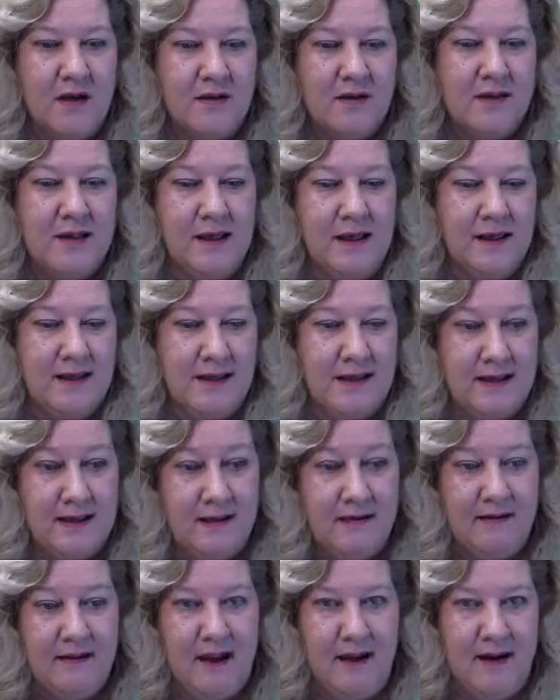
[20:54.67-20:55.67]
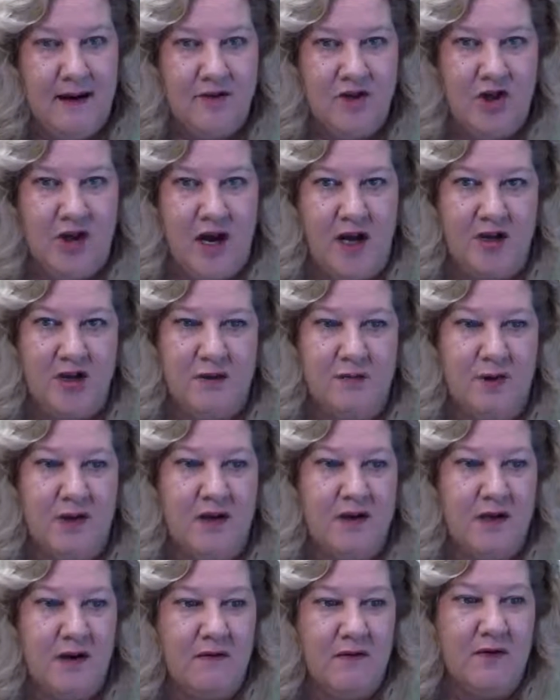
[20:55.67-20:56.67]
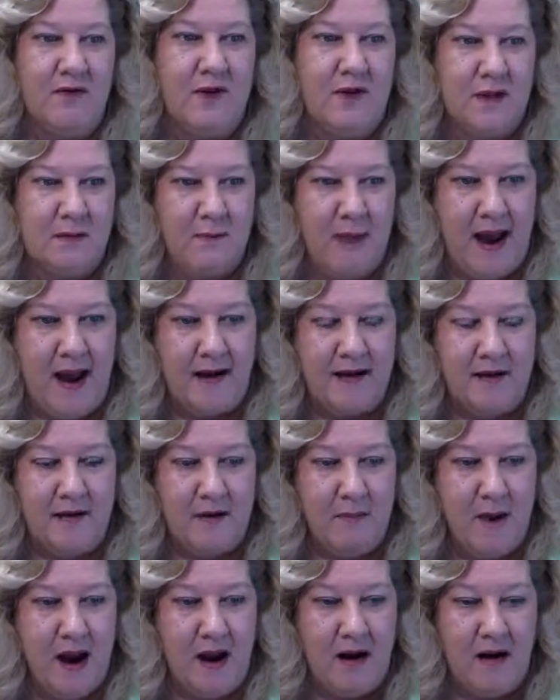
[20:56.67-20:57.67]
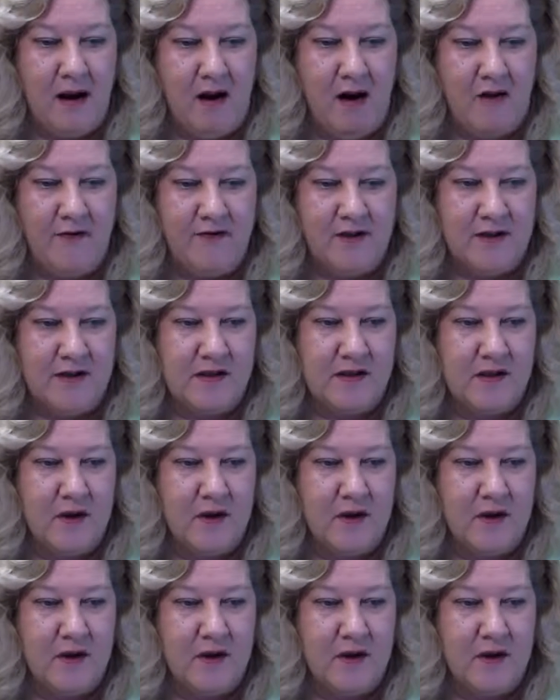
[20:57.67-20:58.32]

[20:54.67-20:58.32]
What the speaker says: to get that education, because everything's back in the back office.